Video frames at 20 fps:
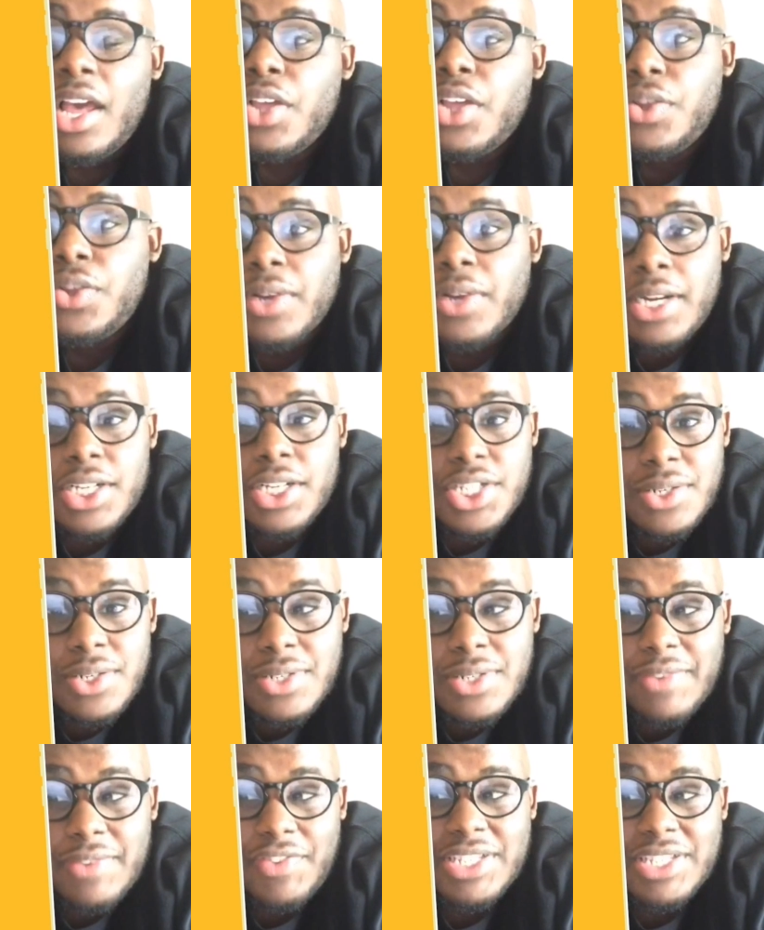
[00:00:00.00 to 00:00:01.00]
You're going to choose
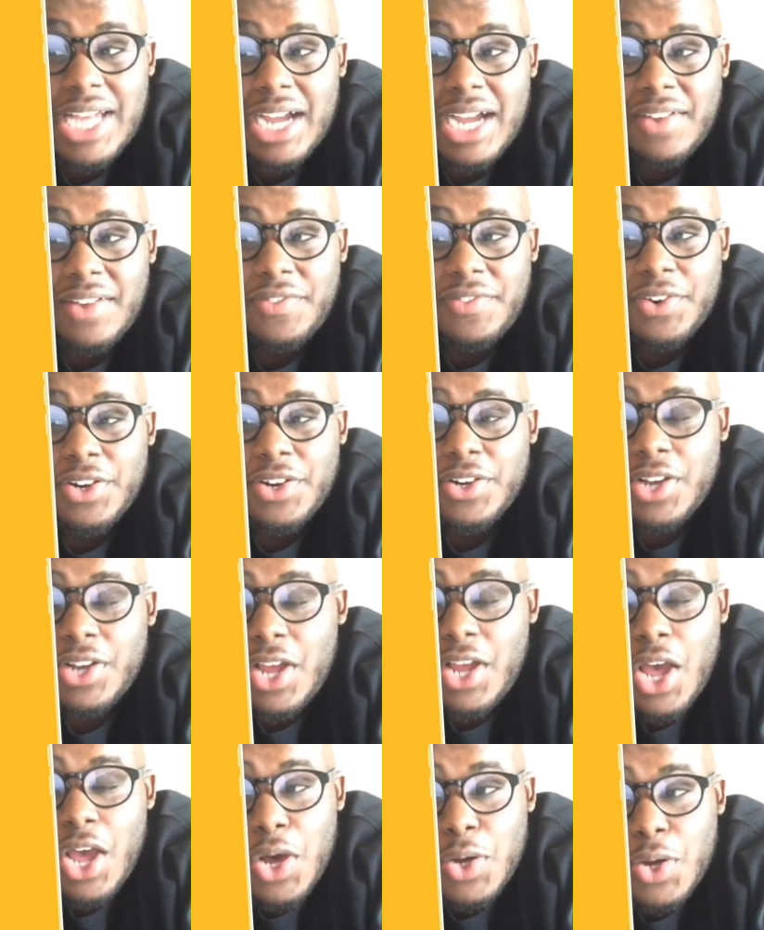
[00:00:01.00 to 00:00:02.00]
a photographer
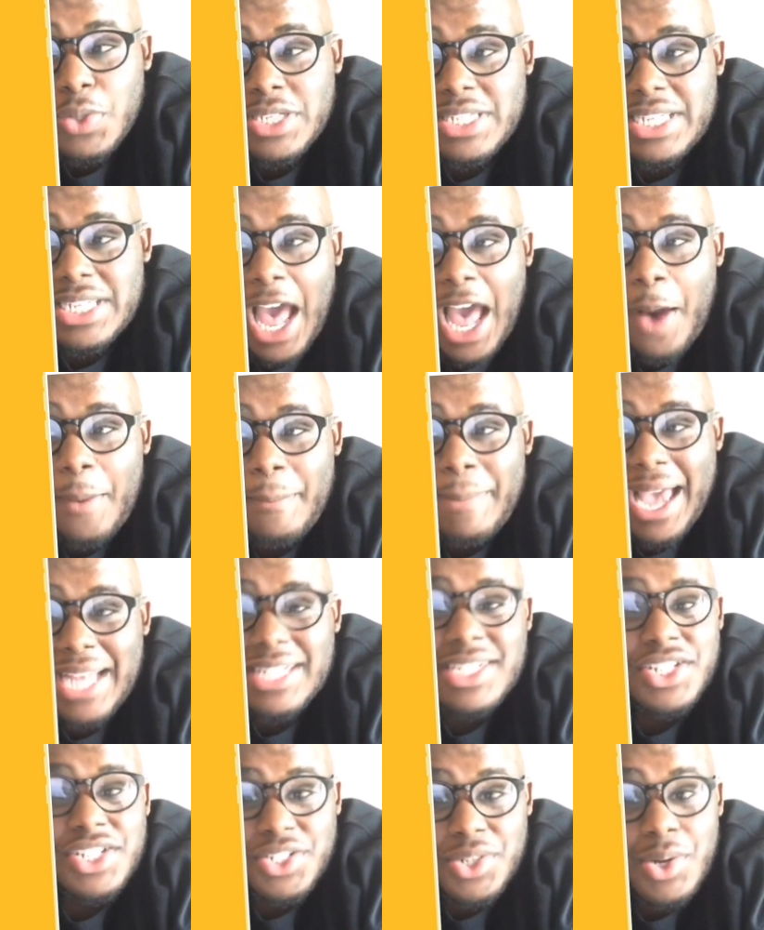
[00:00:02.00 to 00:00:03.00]
whose style
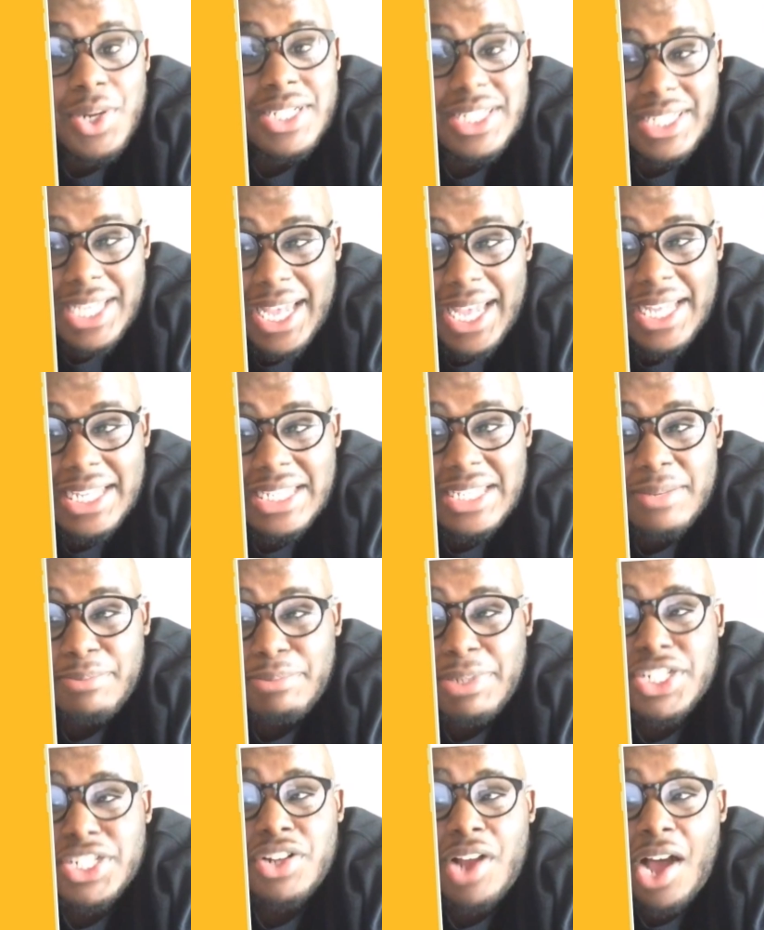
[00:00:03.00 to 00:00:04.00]
matches yours, yes,
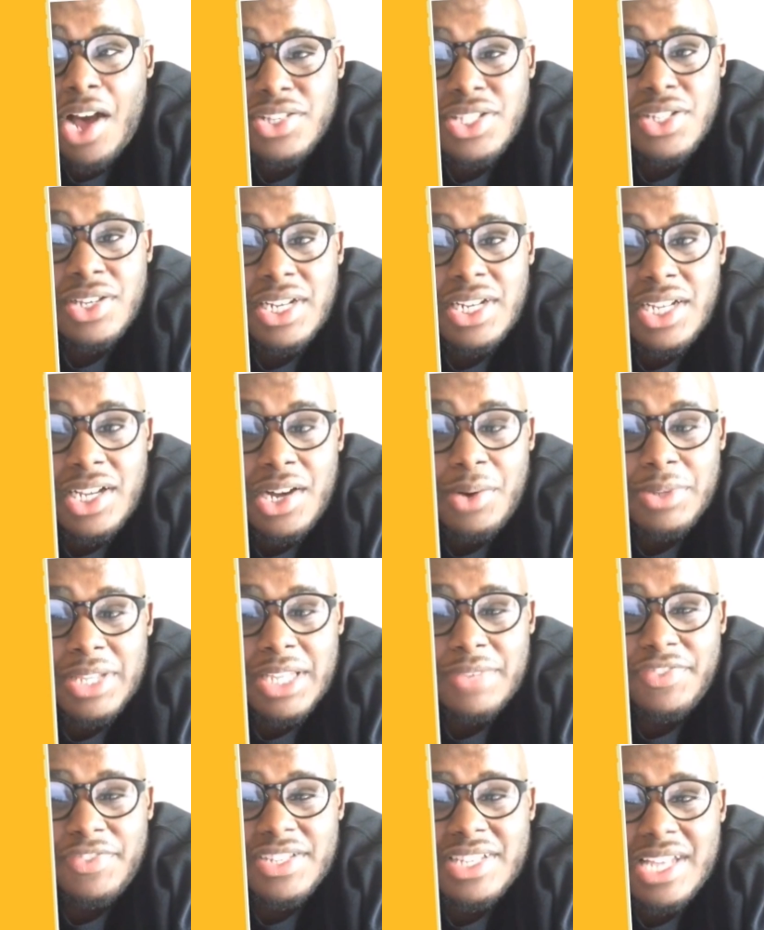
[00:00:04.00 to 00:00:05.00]
but you're also going to go with a
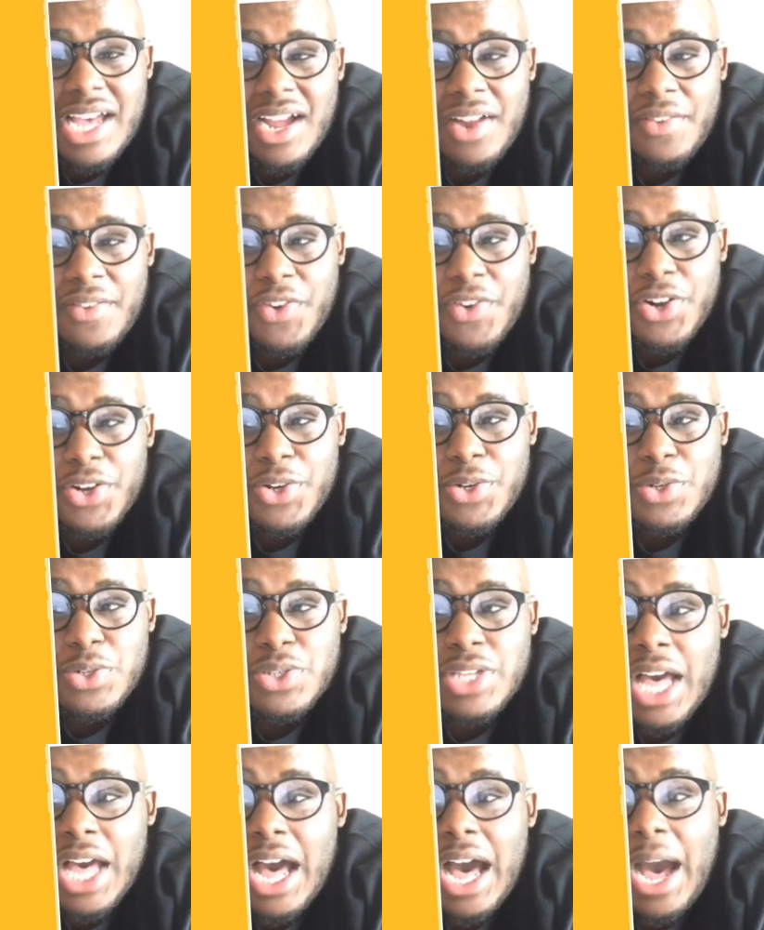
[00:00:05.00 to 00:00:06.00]
photographer who's
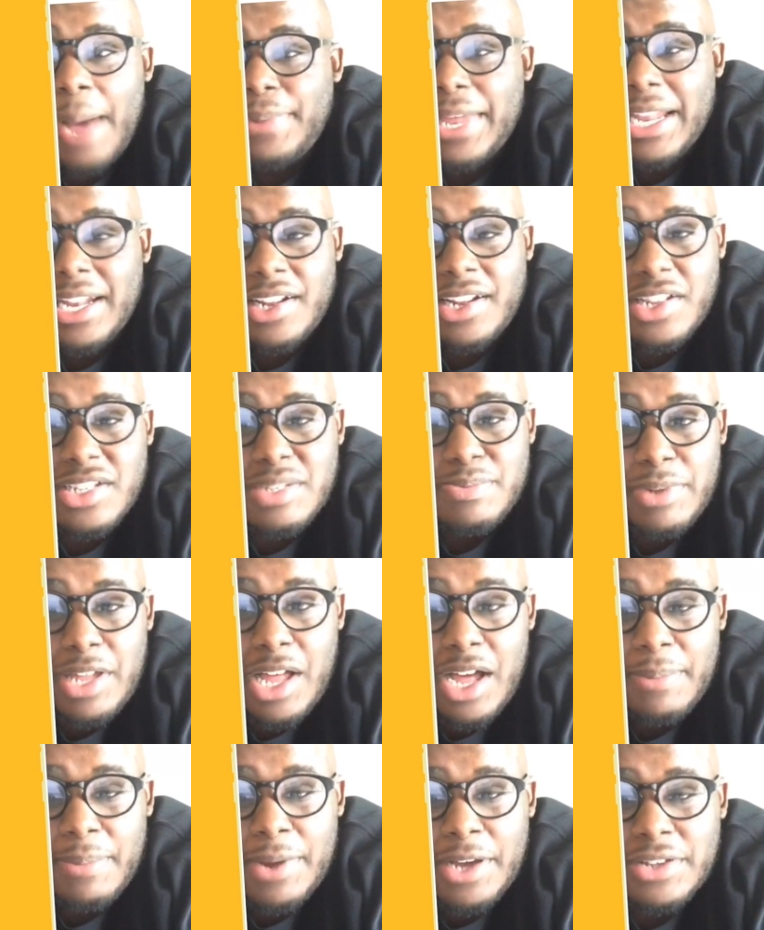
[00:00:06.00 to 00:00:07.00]
updating those
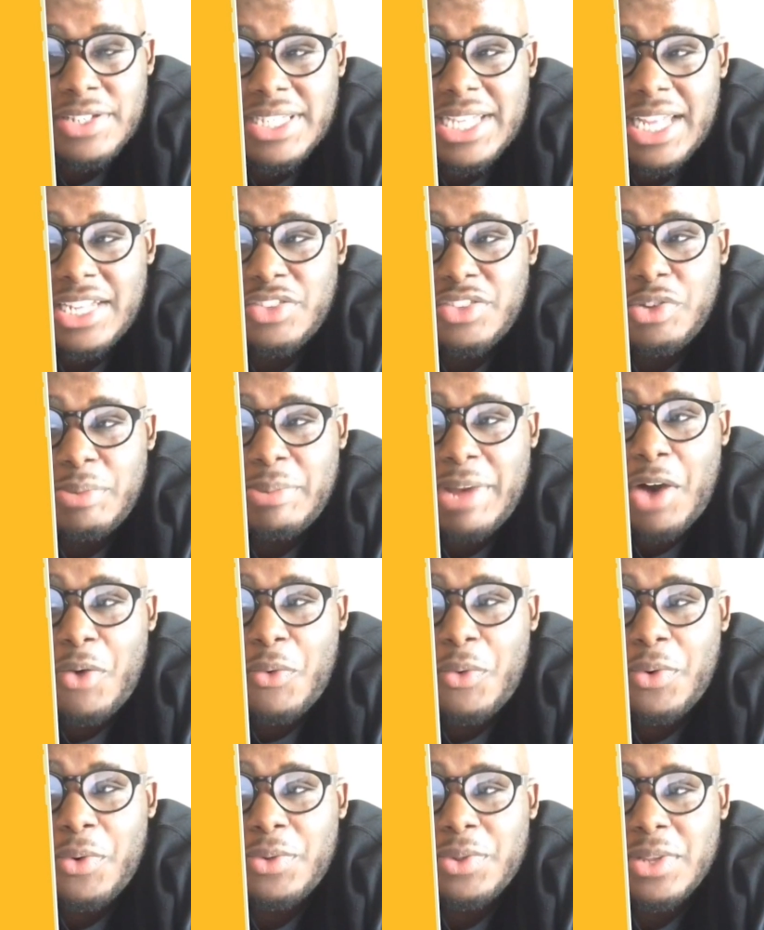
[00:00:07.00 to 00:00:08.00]
blog posts, telling you
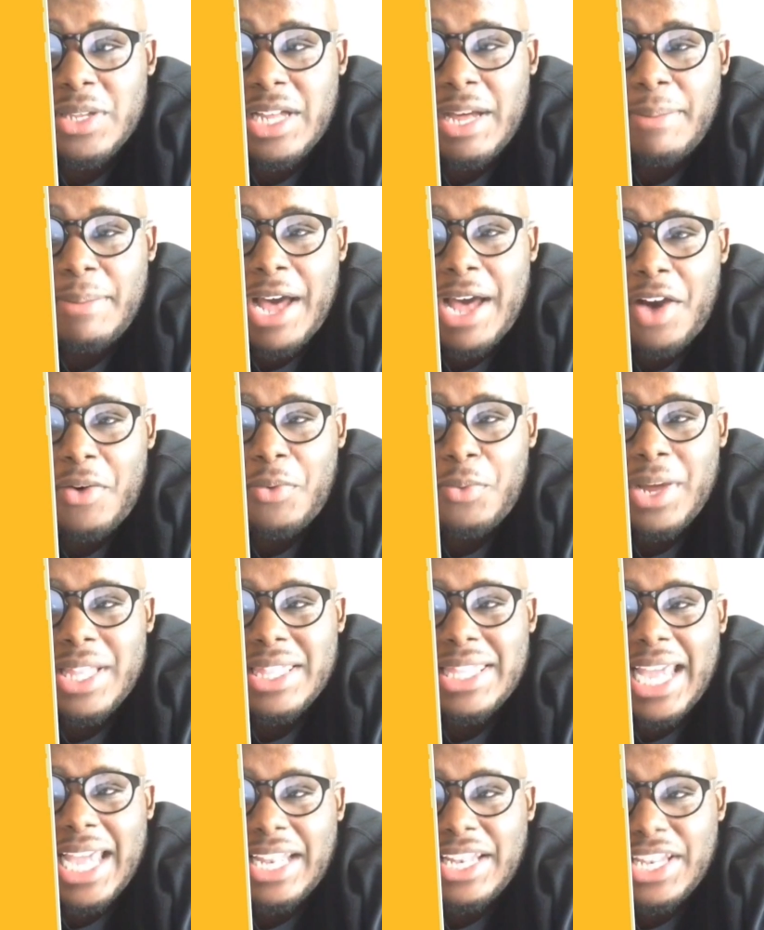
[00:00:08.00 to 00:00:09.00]
about what
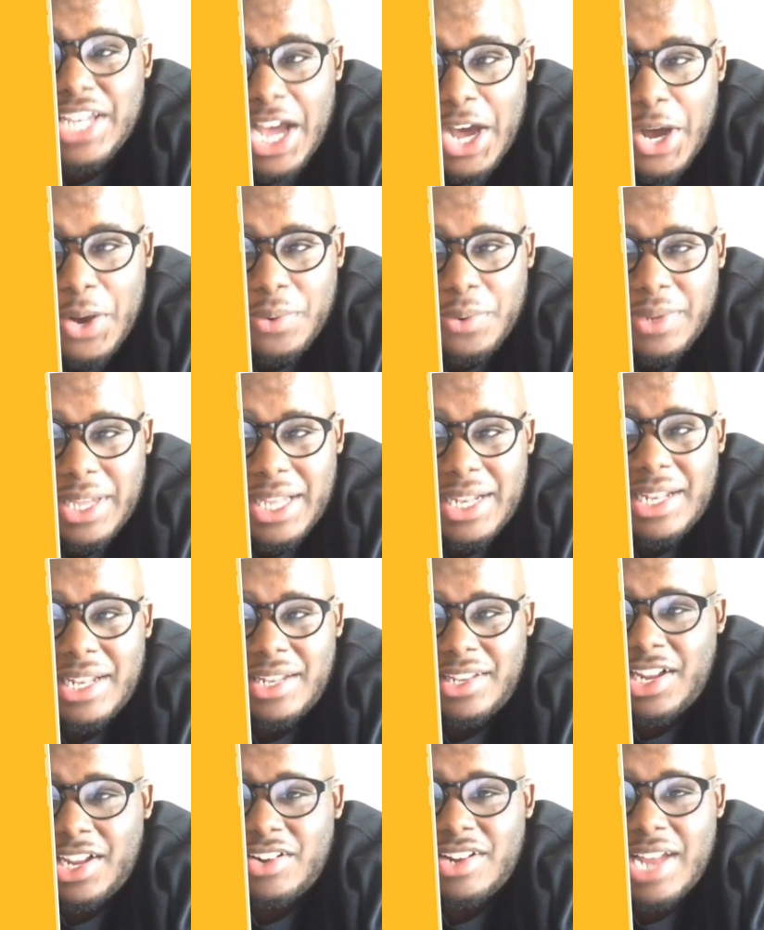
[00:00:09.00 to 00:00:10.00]
they know and
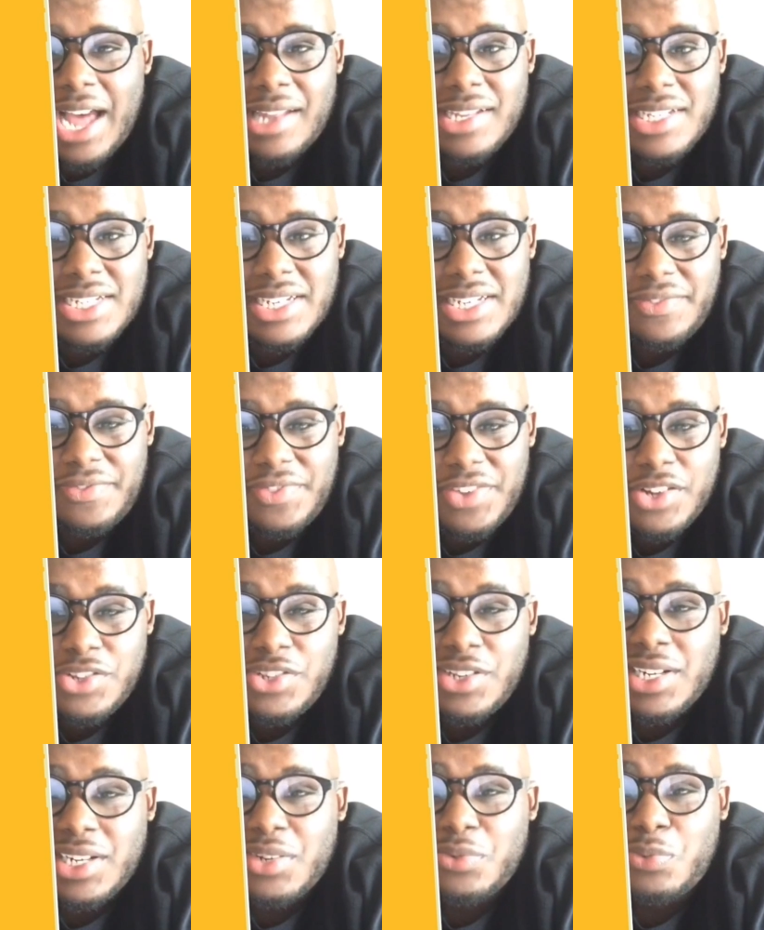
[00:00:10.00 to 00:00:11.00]
their knowledge in the field. You're
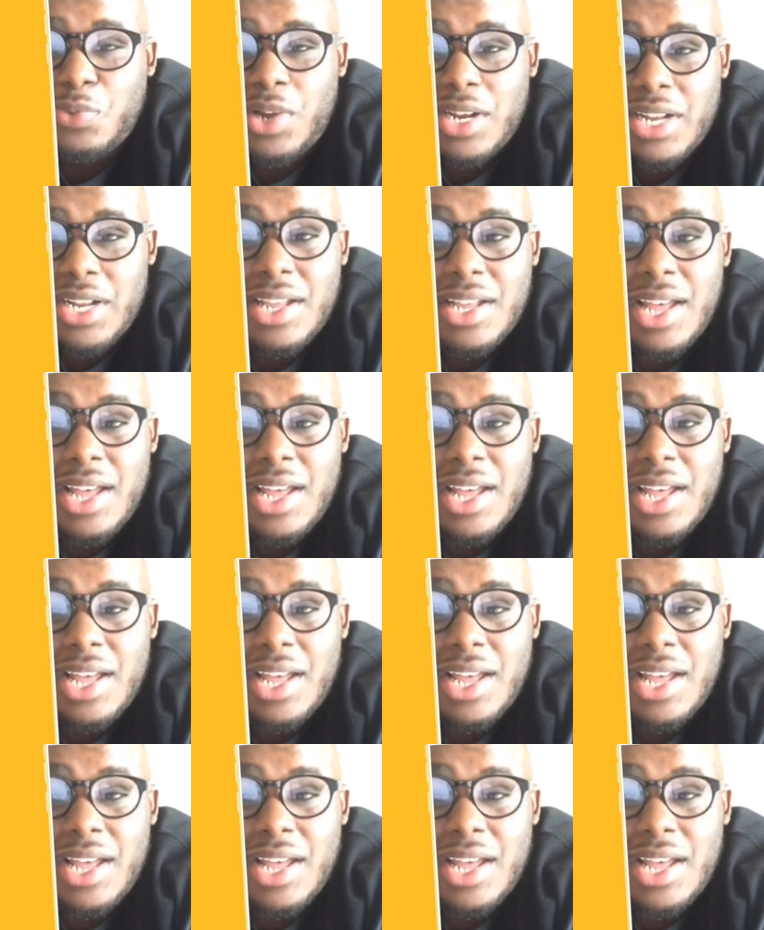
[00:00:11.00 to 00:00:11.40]
going to want to